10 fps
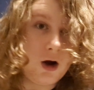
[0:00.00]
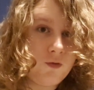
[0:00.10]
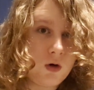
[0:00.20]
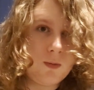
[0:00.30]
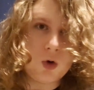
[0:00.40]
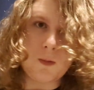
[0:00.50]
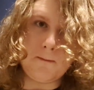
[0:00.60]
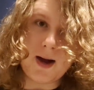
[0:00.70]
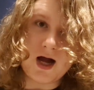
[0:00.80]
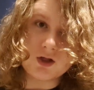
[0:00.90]
Hey everyone,
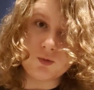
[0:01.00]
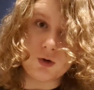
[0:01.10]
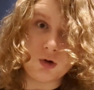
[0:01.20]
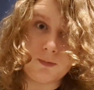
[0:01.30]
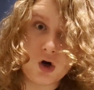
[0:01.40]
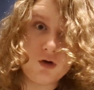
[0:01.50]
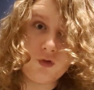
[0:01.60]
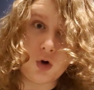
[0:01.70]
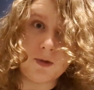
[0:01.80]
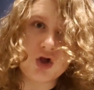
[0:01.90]
welcome back to another brand new
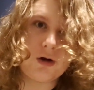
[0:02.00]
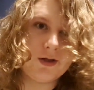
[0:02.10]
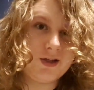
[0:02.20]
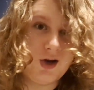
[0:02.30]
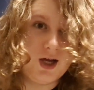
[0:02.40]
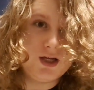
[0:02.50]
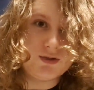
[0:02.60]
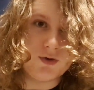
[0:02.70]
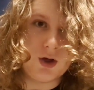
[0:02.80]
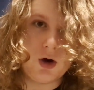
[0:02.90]
video on my channel. In
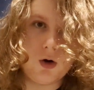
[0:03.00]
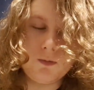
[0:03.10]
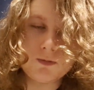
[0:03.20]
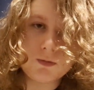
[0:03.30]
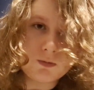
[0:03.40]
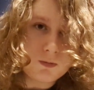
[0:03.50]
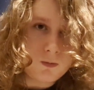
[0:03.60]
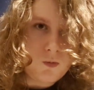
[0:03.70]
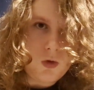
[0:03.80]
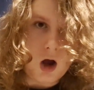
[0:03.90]
today's video,
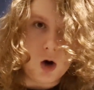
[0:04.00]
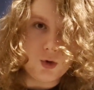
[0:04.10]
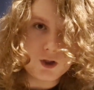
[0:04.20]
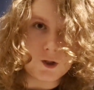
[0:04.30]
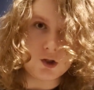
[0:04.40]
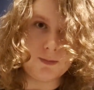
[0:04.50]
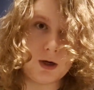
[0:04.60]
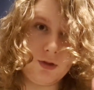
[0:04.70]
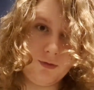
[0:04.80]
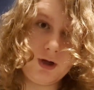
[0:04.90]
I want to talk to you
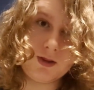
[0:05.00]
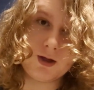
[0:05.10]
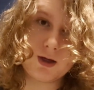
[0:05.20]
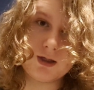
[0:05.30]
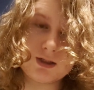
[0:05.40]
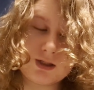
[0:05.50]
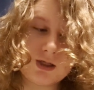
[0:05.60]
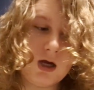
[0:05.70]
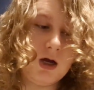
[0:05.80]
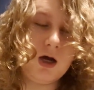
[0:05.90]
about three things.
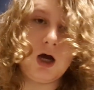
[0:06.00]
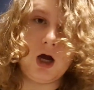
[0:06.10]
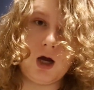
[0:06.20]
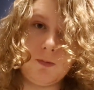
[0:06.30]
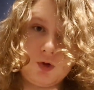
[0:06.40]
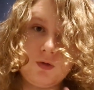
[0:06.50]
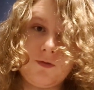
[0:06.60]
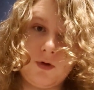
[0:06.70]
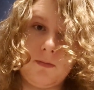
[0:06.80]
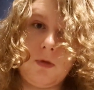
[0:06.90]
Two
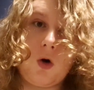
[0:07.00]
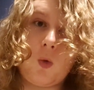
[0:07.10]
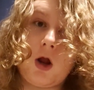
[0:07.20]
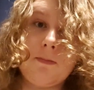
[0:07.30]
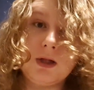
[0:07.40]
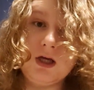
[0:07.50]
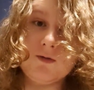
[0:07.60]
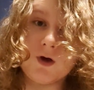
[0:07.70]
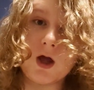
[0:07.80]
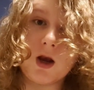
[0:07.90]
of them are what I
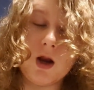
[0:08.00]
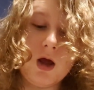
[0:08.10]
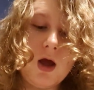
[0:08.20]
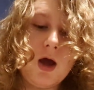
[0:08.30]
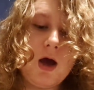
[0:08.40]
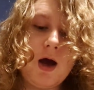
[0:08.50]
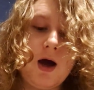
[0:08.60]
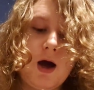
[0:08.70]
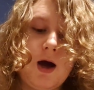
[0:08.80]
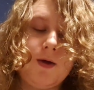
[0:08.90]
believe in,
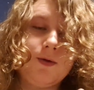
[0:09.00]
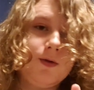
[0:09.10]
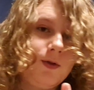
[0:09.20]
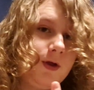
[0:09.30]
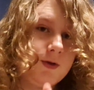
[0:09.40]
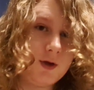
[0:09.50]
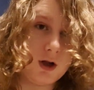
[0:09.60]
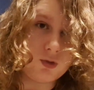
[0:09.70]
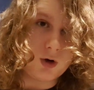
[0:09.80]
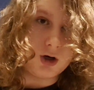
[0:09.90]
and the
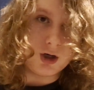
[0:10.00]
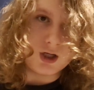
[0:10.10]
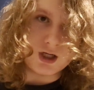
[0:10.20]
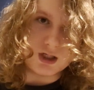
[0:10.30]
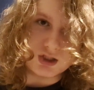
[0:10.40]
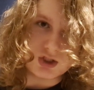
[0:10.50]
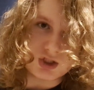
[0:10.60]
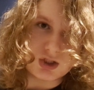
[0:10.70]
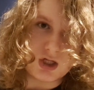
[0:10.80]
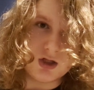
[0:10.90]
other one is
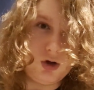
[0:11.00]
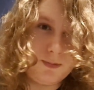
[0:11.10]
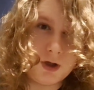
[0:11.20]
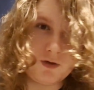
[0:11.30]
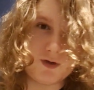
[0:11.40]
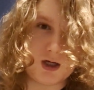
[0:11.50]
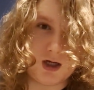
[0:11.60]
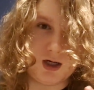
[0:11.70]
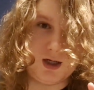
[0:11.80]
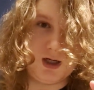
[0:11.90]
a little bit of
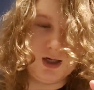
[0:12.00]
a...